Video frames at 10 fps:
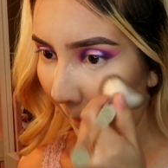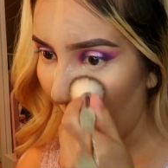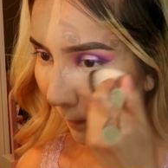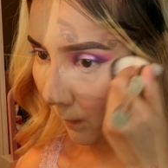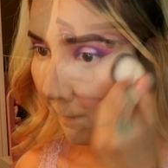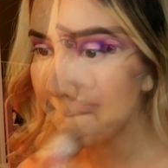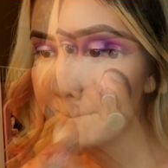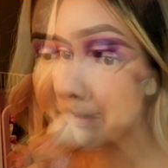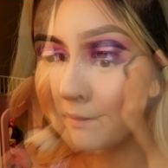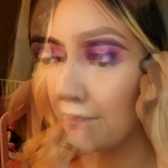It doesn't
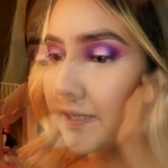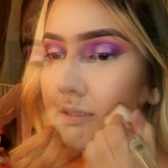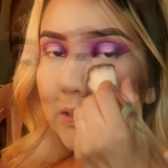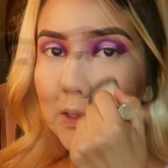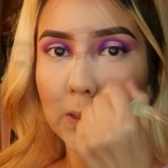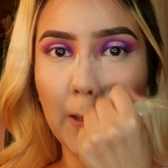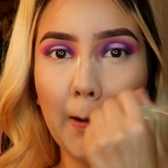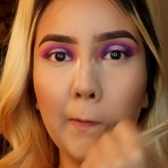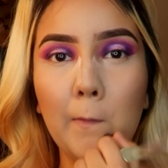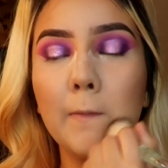make your face look
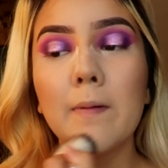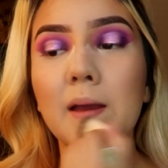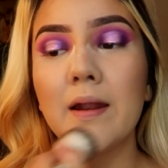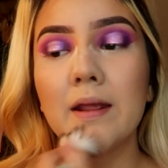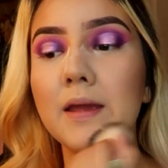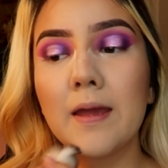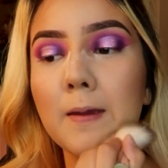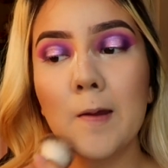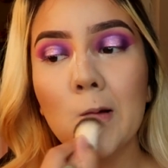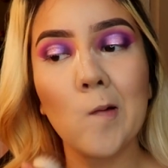any cakey
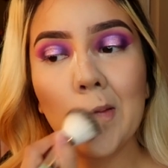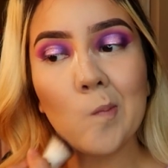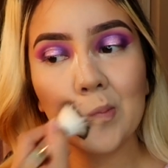at all.